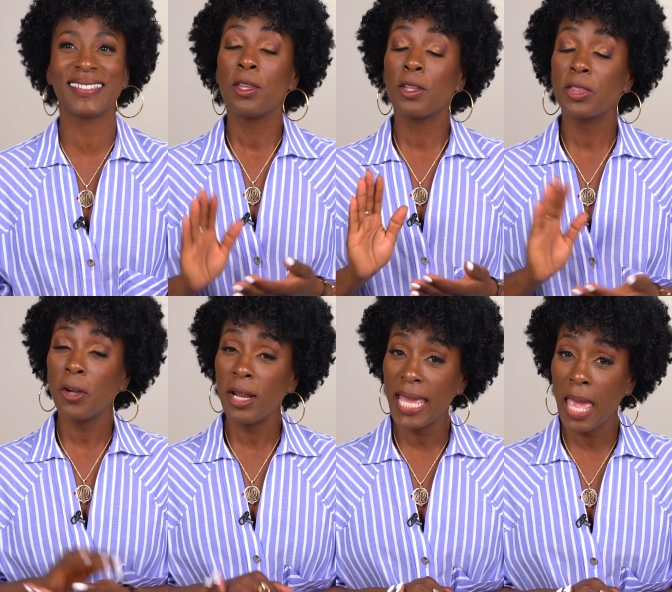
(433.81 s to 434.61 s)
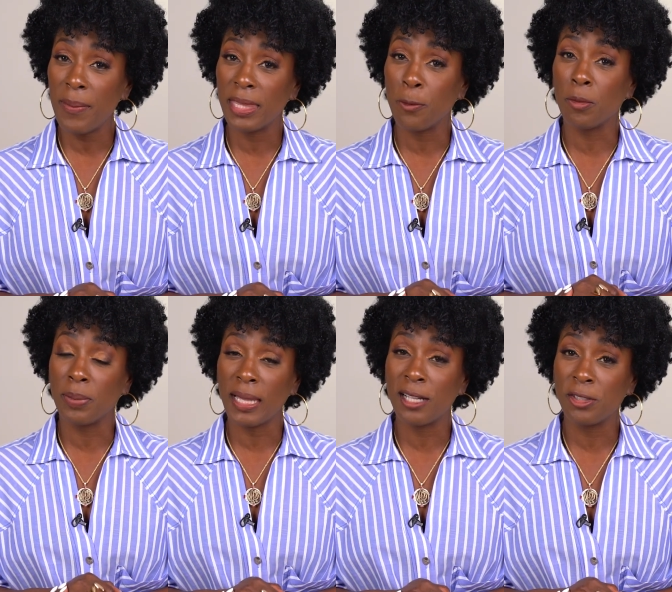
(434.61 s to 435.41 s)
The third habit that will
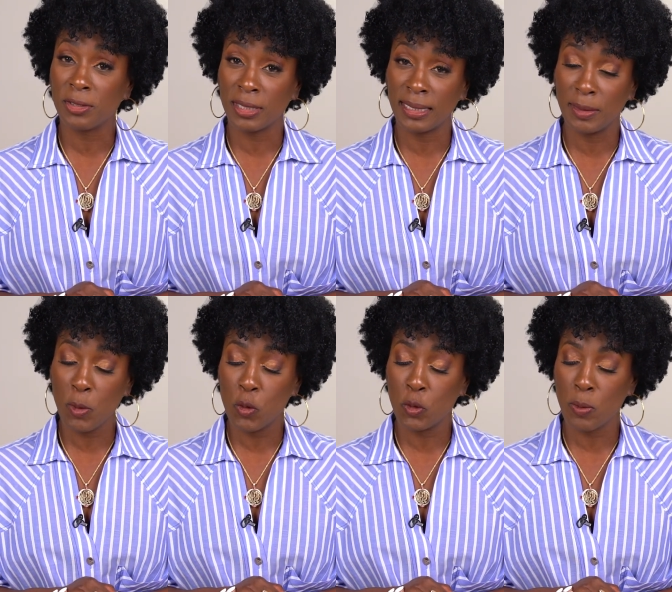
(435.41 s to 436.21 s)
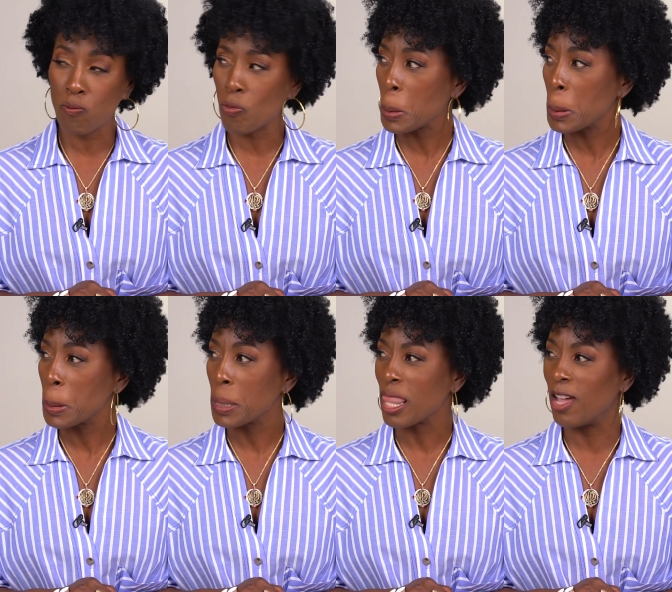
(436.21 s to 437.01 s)
block your success.
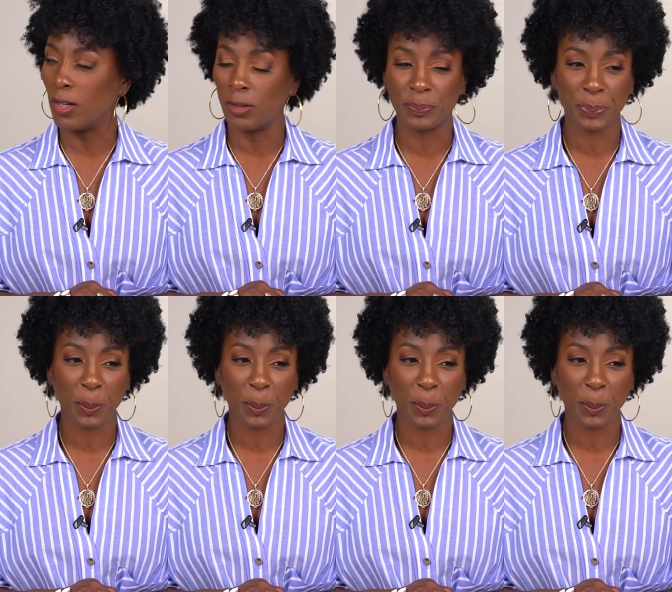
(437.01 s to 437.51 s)
Uh-oh.